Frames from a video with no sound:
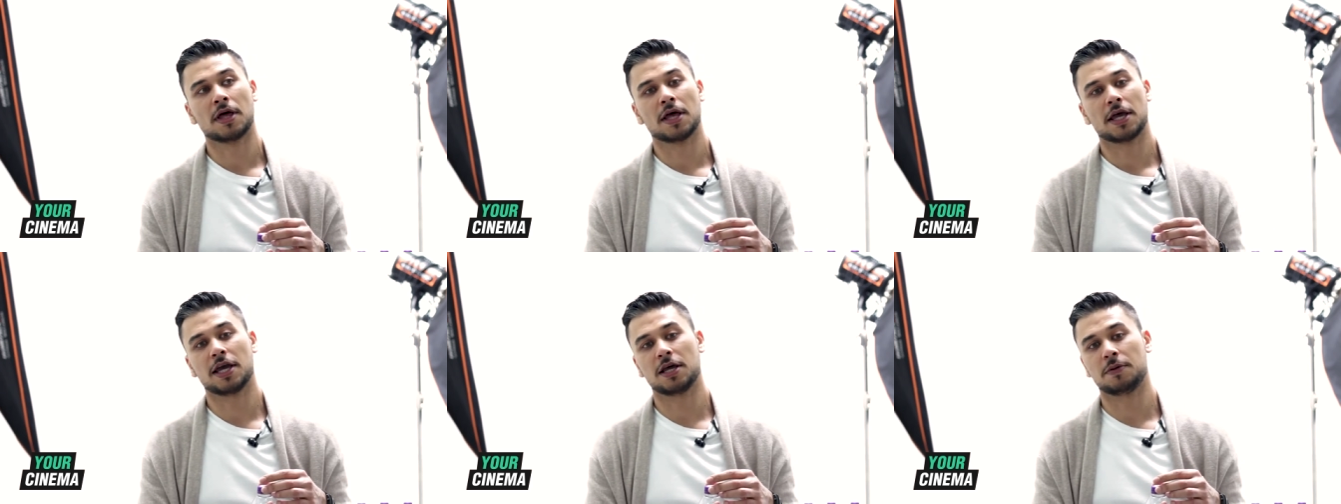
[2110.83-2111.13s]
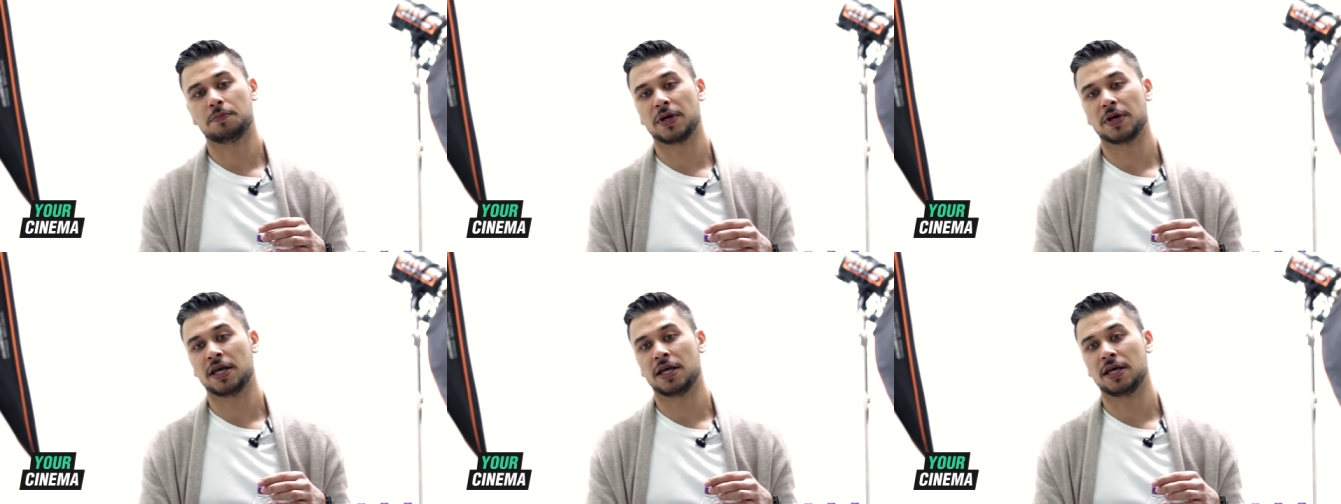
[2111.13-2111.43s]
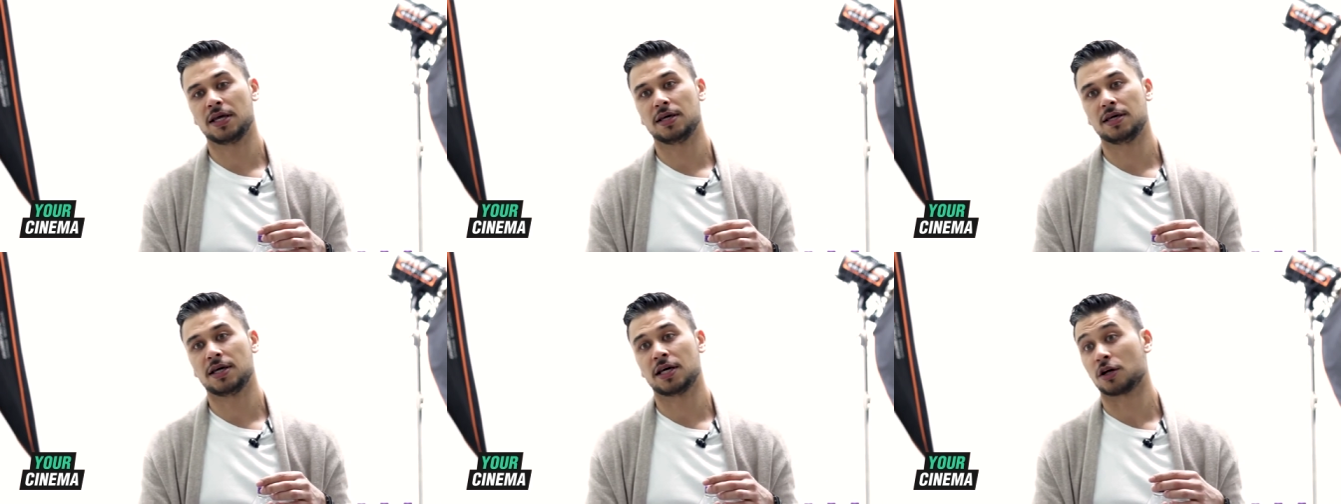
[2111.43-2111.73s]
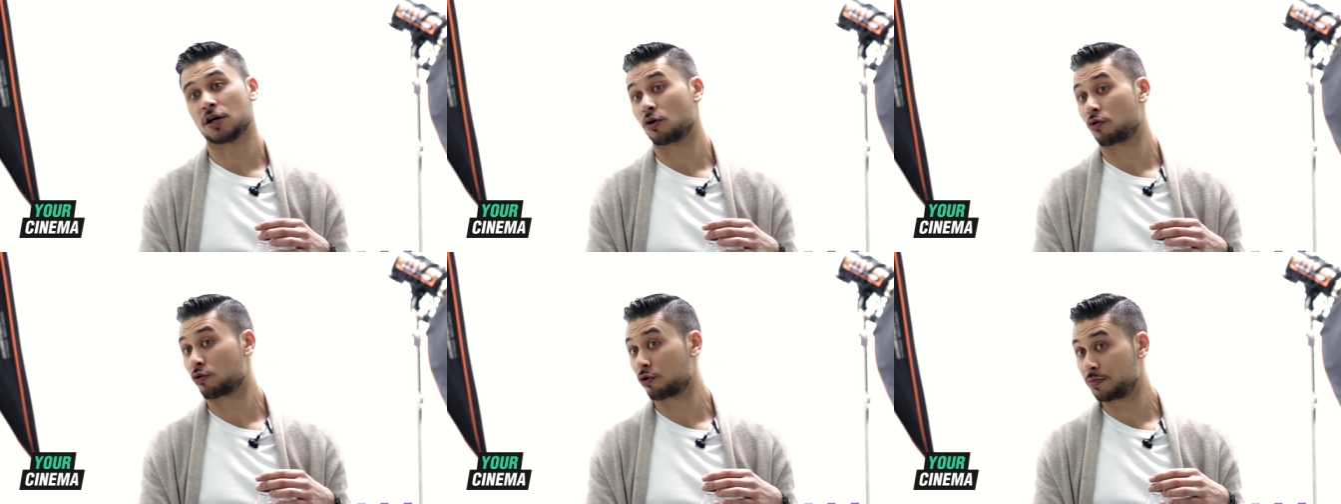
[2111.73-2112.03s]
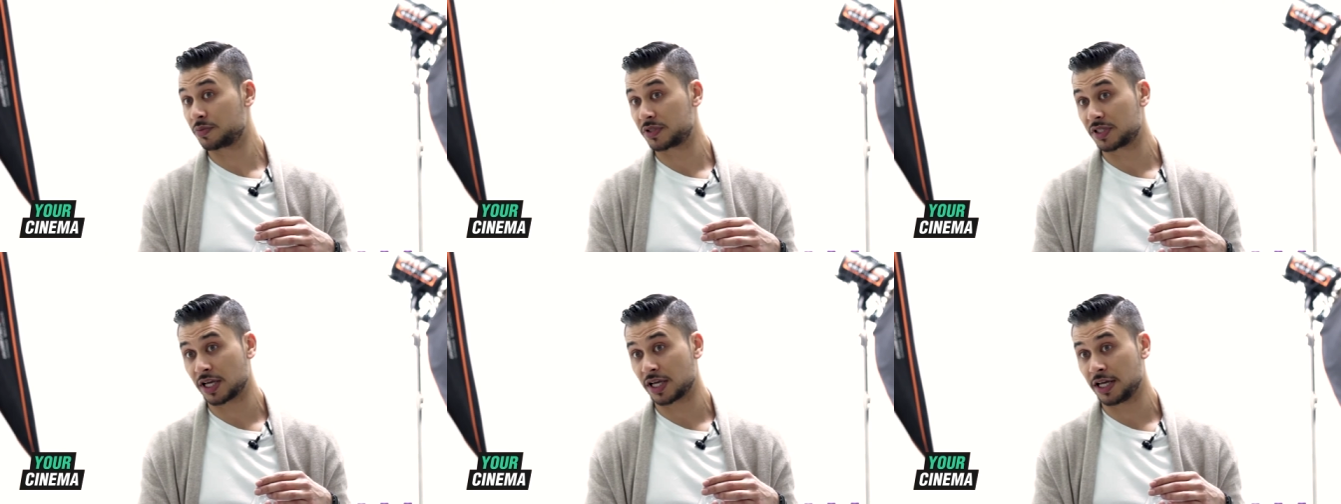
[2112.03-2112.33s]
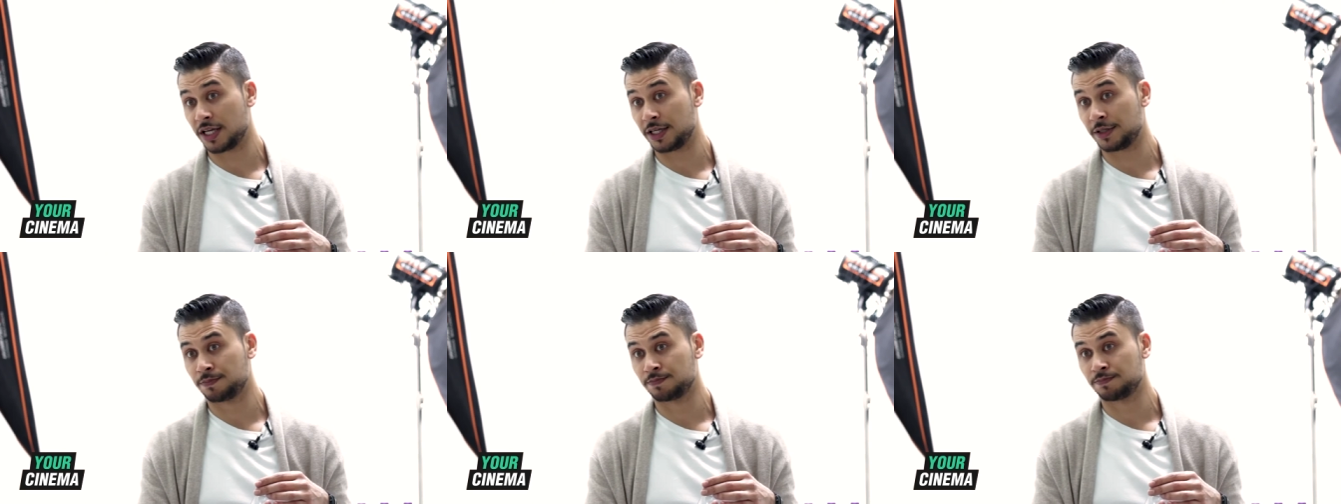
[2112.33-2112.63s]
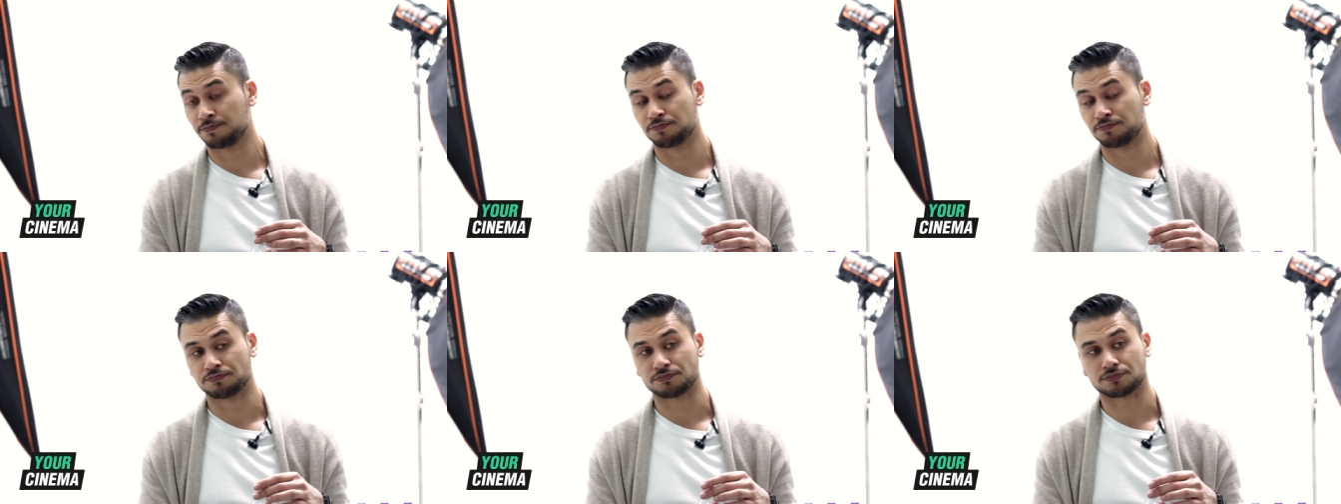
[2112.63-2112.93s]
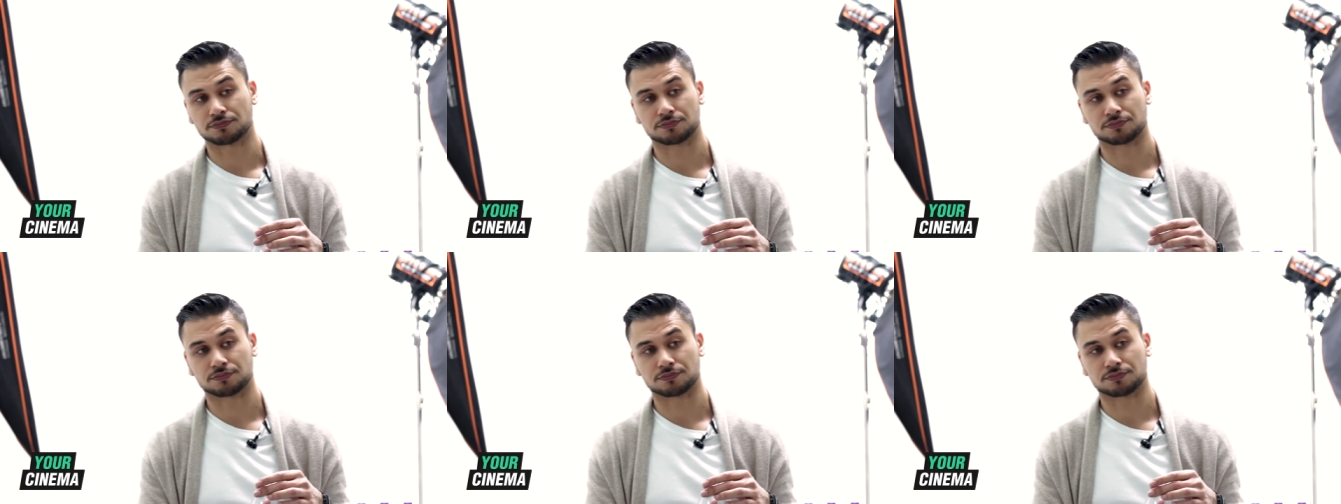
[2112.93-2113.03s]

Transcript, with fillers: he'd be in a group scene,